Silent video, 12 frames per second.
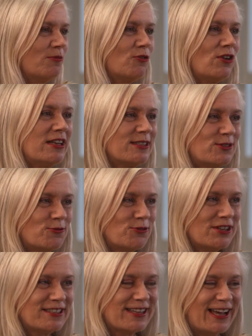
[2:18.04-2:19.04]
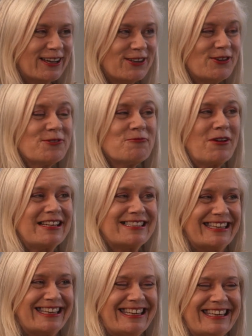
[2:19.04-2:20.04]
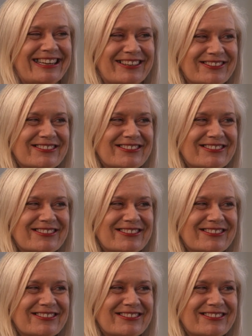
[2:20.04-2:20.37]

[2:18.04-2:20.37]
great stories that I can't wait to hear.